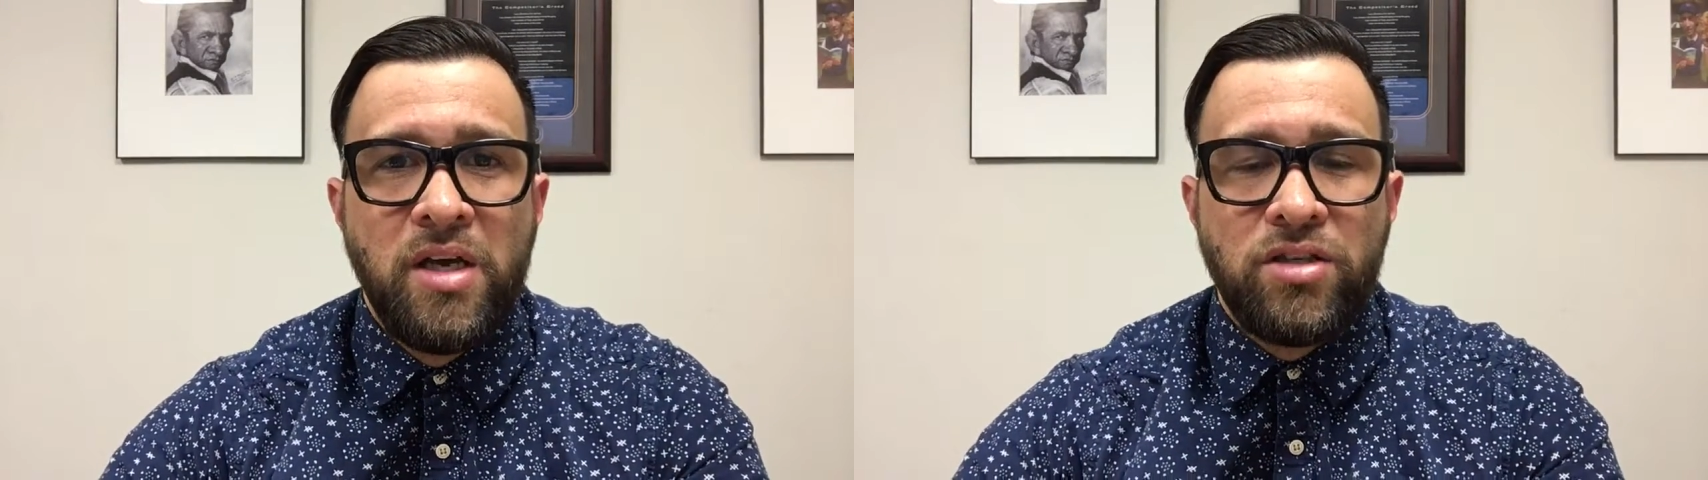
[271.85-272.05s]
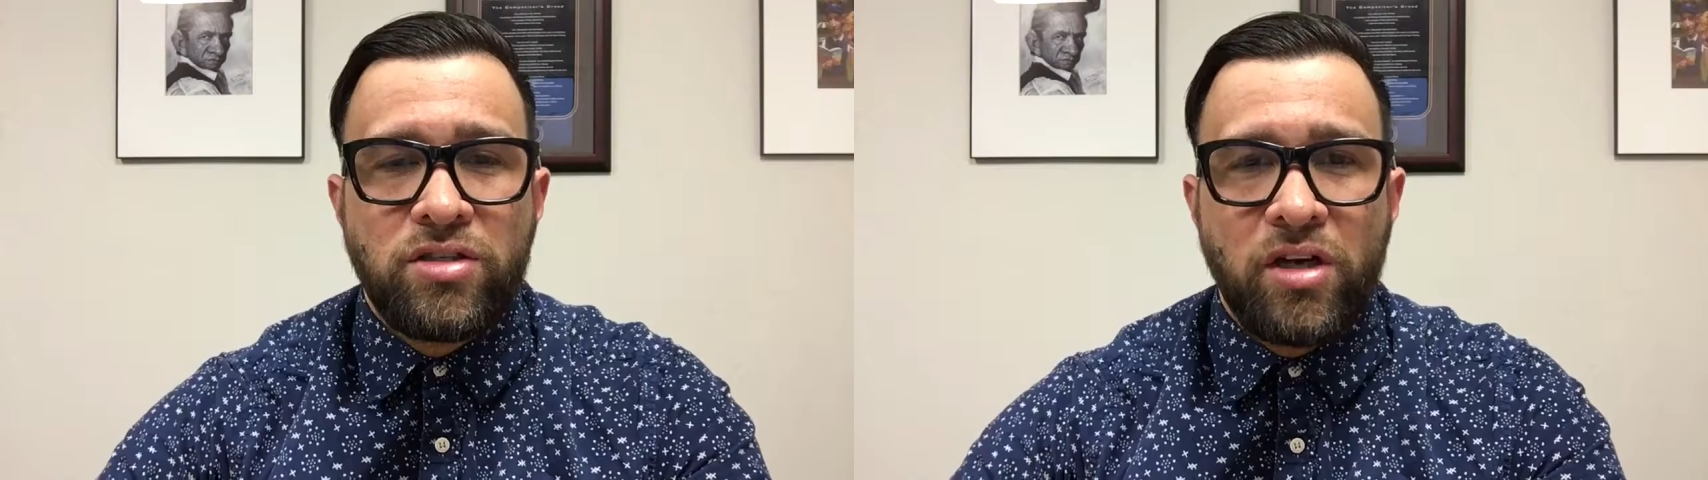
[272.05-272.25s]

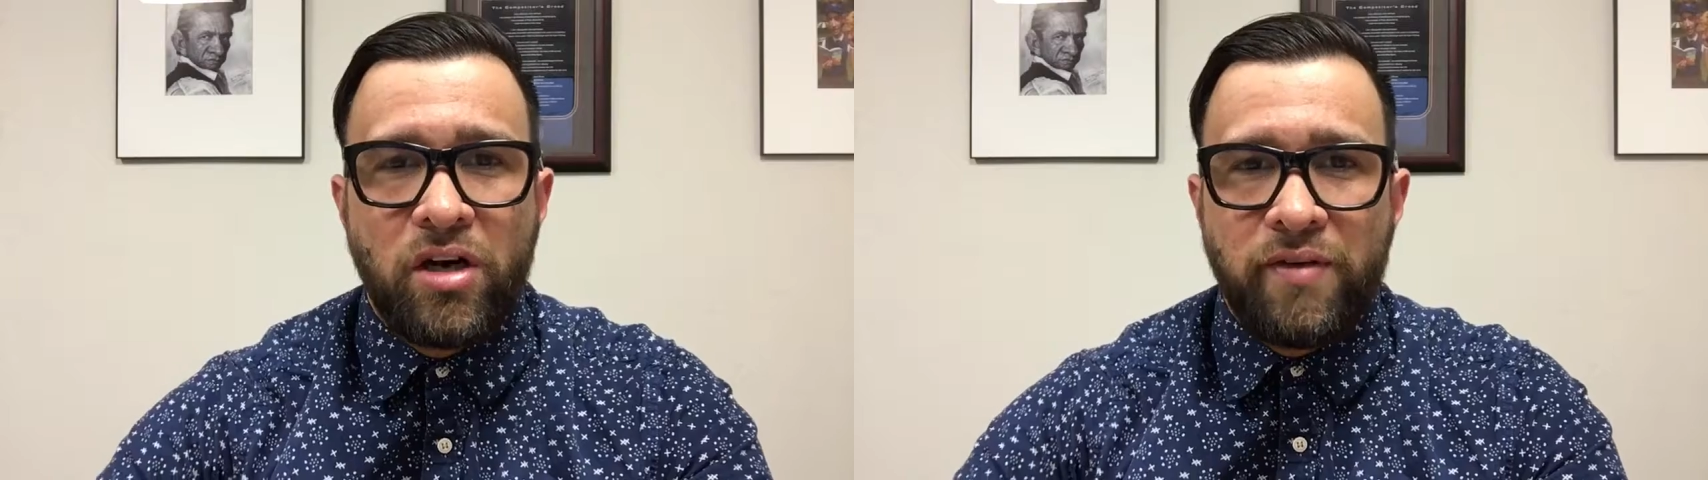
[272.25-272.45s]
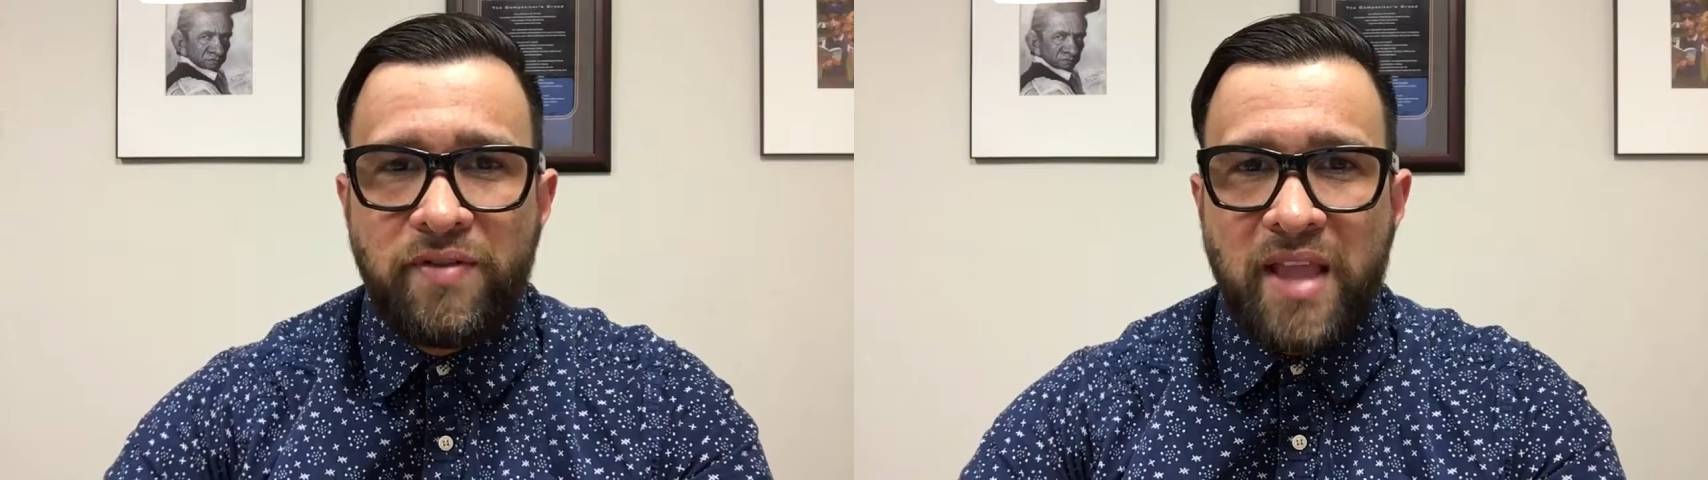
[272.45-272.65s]

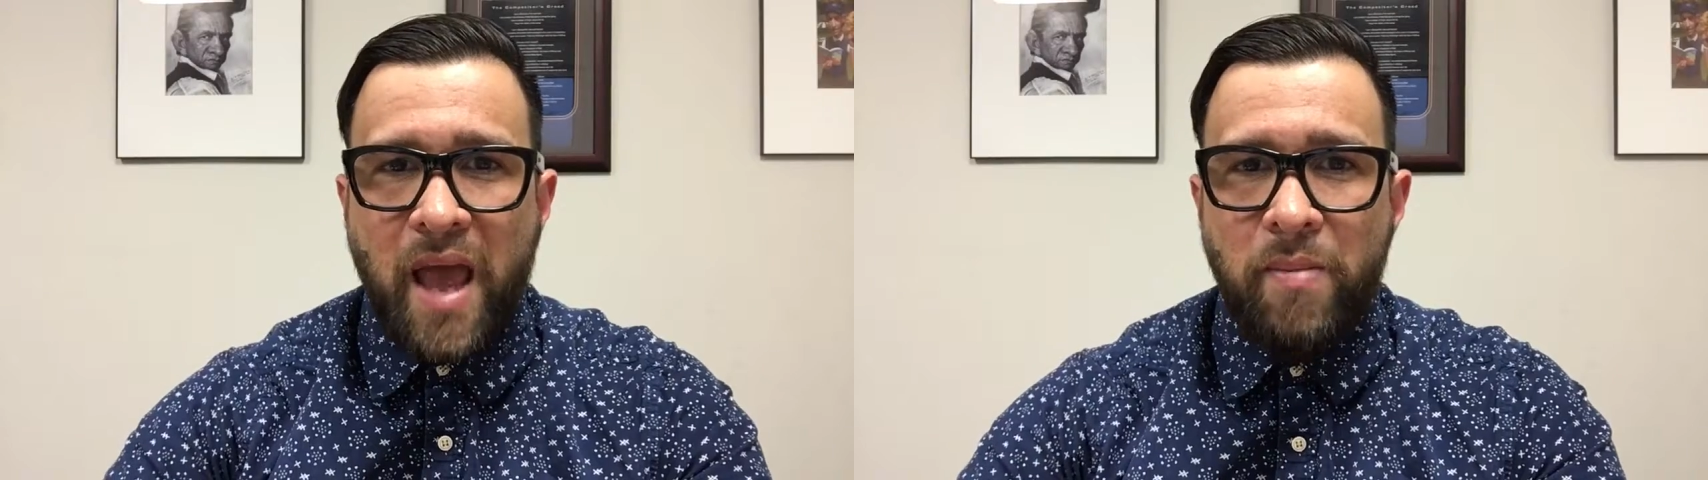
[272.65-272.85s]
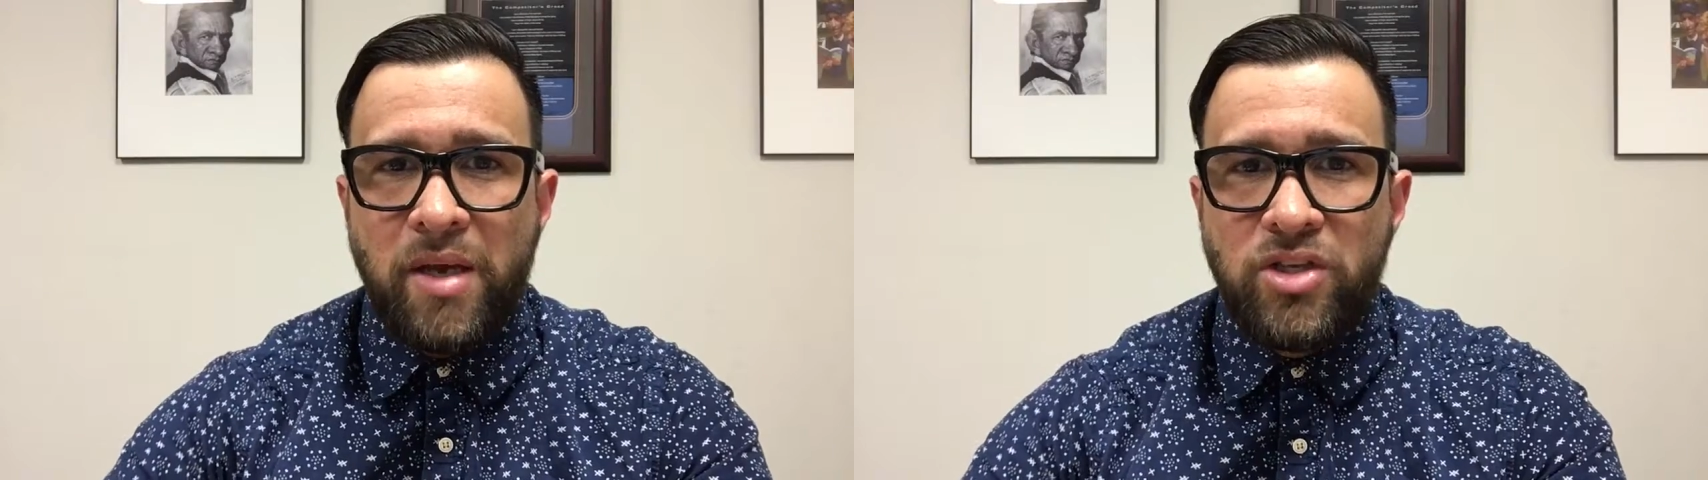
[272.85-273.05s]
sort of
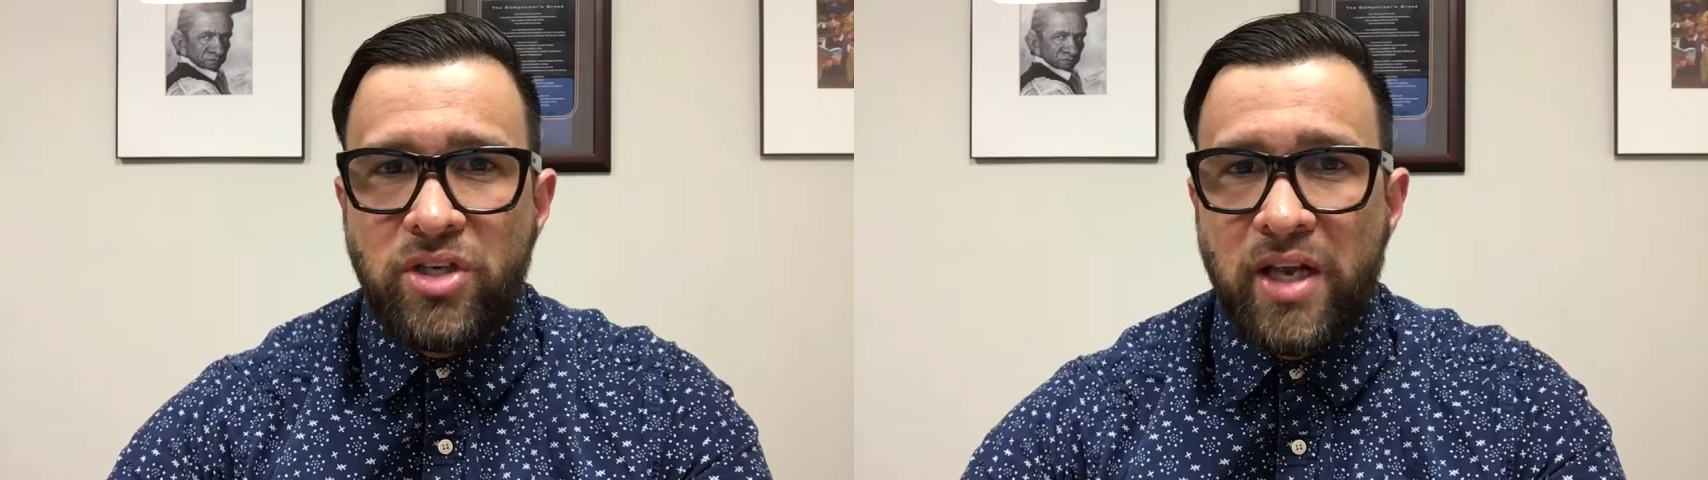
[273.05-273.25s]
damage.